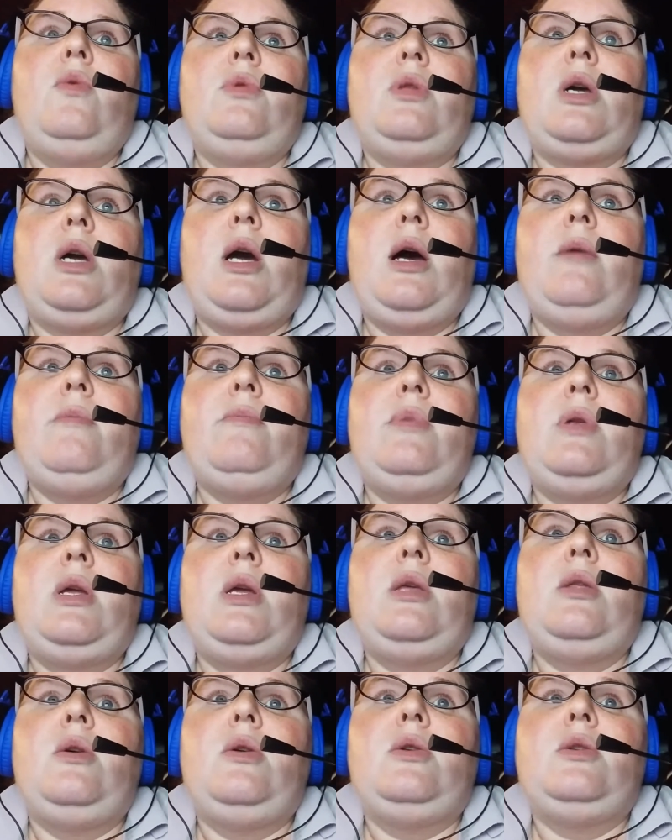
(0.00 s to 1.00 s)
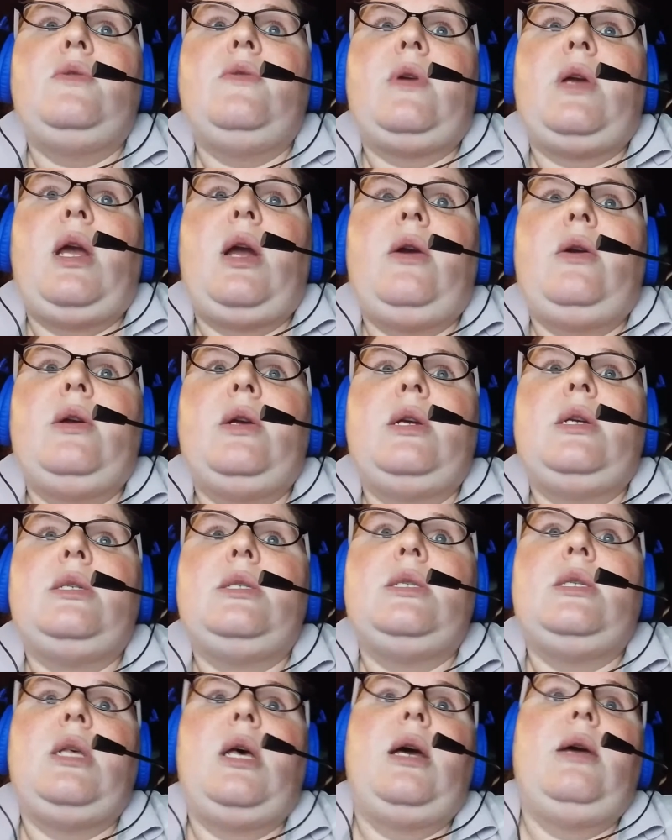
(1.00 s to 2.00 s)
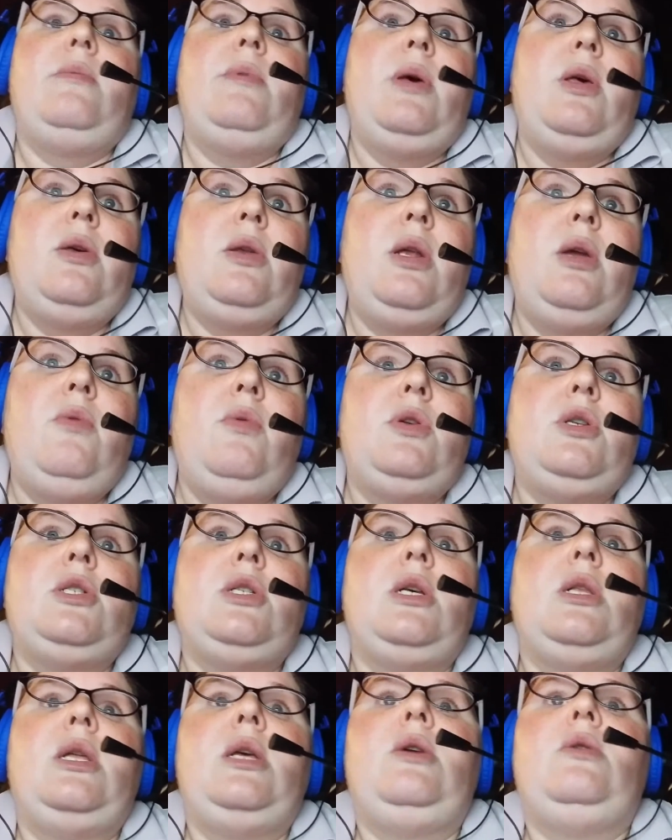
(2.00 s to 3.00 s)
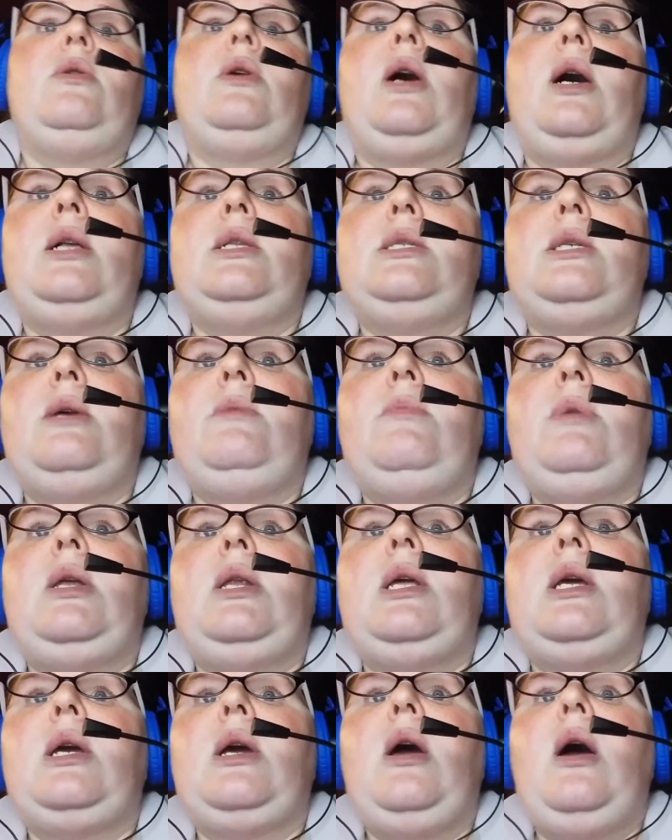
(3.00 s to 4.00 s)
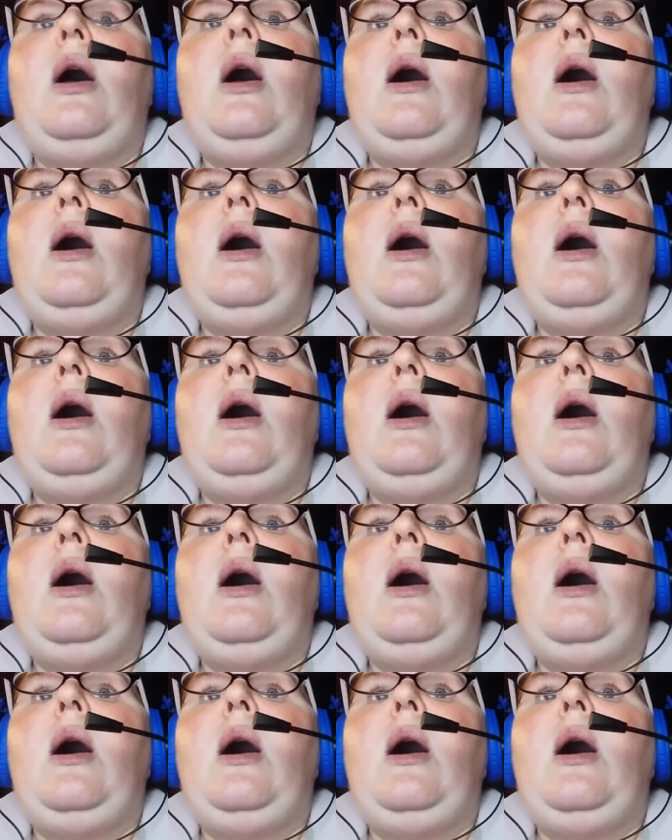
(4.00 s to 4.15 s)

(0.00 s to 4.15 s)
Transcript: The company, there's vicarious liability, which is a legal concept meaning